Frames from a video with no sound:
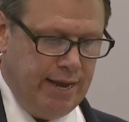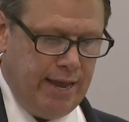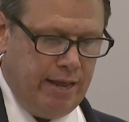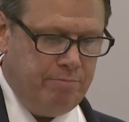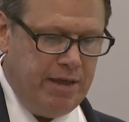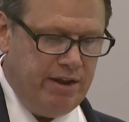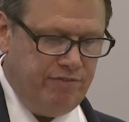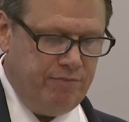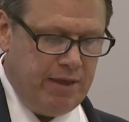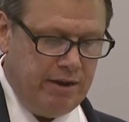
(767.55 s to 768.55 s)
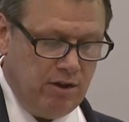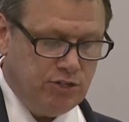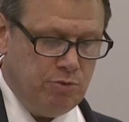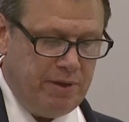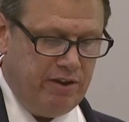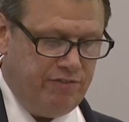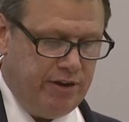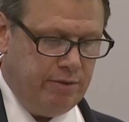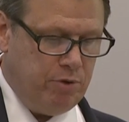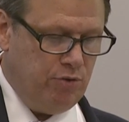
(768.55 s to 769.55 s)
and also
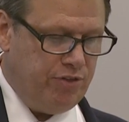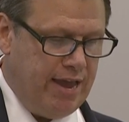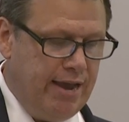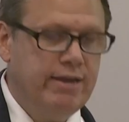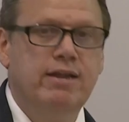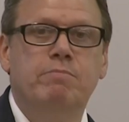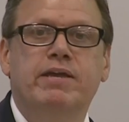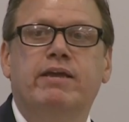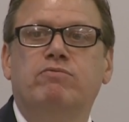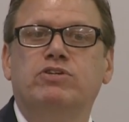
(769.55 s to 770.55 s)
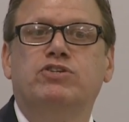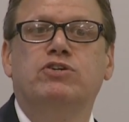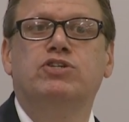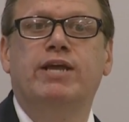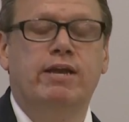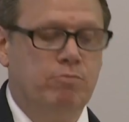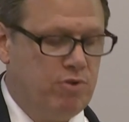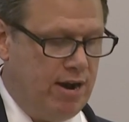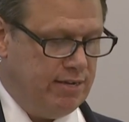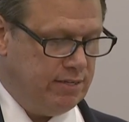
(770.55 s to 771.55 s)
benefiting both the academic and research
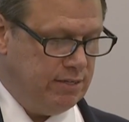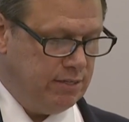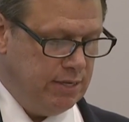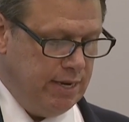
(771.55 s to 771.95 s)
enterprises.